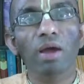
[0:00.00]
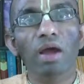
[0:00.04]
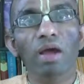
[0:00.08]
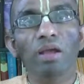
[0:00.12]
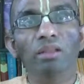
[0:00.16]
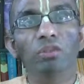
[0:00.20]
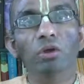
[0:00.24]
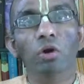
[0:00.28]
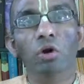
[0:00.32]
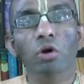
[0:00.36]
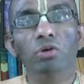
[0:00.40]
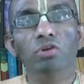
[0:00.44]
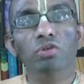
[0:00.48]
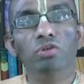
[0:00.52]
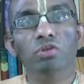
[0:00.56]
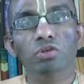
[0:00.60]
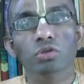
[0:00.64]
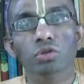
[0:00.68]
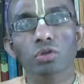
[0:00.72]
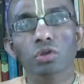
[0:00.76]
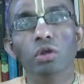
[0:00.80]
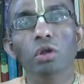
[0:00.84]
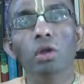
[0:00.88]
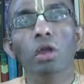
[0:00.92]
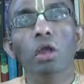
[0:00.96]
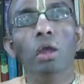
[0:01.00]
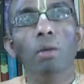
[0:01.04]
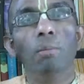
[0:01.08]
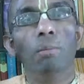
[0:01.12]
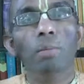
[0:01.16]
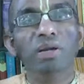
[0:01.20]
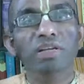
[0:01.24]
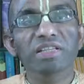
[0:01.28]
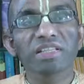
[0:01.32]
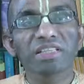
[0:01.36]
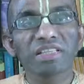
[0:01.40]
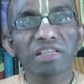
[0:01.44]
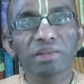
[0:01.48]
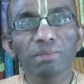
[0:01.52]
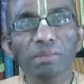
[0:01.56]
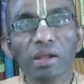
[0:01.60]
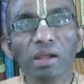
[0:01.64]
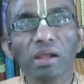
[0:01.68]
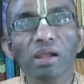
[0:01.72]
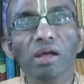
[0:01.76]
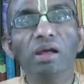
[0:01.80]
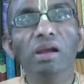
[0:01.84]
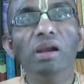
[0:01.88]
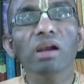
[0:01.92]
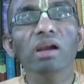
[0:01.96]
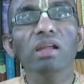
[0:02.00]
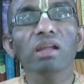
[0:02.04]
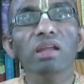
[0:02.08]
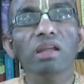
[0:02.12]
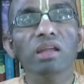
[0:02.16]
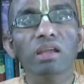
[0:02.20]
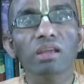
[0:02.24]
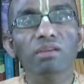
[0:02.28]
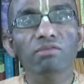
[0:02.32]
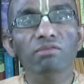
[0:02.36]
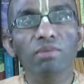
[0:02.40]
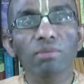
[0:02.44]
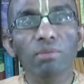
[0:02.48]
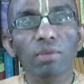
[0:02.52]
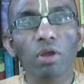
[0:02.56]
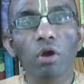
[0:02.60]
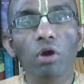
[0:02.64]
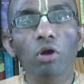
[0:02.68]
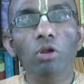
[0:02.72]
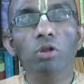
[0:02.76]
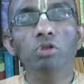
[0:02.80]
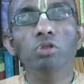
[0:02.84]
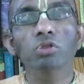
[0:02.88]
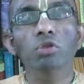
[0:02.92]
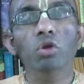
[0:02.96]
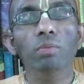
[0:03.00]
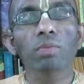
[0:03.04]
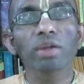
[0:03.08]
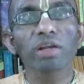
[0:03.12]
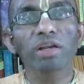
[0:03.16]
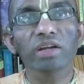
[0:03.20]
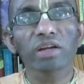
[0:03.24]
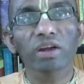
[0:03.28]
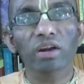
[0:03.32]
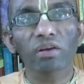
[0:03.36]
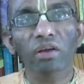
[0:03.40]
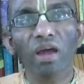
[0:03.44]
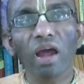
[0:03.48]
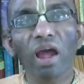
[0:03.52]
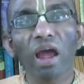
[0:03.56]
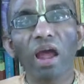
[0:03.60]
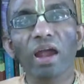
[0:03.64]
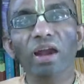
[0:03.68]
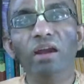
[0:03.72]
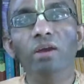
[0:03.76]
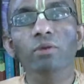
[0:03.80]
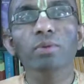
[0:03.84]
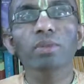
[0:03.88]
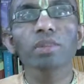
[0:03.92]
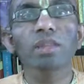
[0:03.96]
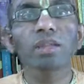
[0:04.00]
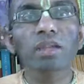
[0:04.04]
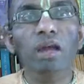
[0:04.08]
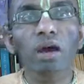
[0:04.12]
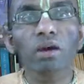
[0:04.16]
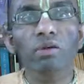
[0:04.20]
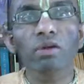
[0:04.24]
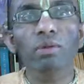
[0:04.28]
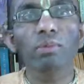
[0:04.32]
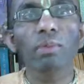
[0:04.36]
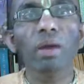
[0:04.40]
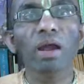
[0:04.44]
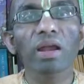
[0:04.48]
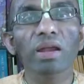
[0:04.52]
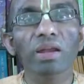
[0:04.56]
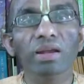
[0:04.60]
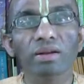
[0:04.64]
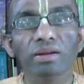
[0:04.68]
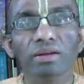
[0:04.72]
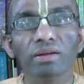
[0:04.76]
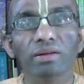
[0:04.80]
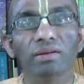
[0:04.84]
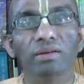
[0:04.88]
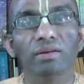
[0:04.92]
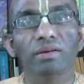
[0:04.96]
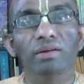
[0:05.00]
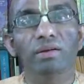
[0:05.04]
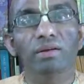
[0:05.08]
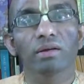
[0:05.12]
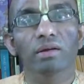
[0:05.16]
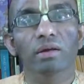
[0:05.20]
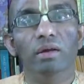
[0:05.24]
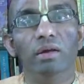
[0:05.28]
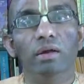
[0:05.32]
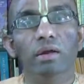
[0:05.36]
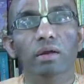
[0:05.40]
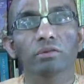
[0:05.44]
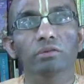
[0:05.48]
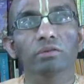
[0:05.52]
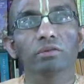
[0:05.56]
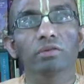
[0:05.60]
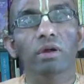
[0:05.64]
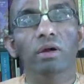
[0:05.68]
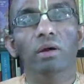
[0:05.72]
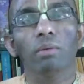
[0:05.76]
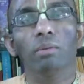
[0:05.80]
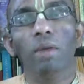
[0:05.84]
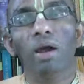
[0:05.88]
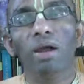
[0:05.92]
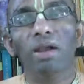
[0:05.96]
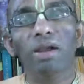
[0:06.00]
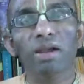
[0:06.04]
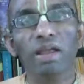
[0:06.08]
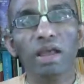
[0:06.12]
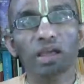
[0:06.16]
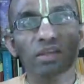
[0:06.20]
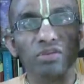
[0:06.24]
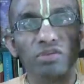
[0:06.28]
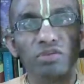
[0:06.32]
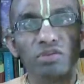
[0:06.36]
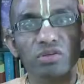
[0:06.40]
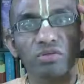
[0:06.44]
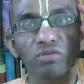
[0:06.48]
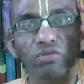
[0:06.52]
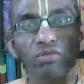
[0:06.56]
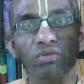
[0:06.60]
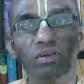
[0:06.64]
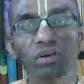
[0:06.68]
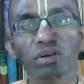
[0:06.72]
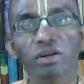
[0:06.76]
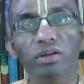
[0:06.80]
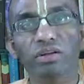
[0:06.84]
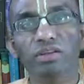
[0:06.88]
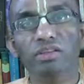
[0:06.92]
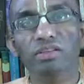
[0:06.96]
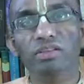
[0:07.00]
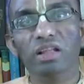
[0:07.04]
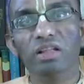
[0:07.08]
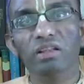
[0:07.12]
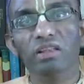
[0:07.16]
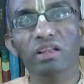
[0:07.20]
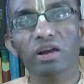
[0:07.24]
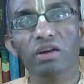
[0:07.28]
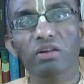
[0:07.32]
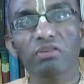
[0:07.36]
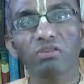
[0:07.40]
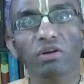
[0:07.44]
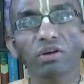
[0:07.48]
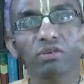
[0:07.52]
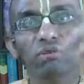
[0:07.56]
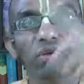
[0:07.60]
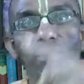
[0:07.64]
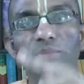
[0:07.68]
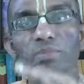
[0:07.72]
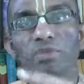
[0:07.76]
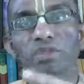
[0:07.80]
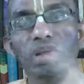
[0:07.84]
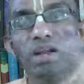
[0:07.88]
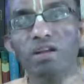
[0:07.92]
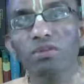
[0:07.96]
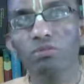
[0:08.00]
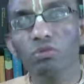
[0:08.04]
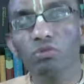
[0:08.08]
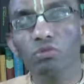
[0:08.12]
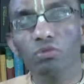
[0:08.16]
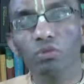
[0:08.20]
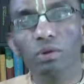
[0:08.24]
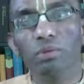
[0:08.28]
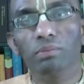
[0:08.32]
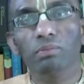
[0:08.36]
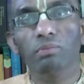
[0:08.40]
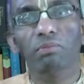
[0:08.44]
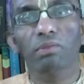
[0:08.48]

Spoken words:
by our thoughts. But similarly, we may also be dragged within our mind. So the mind has different, just like there are different websites which you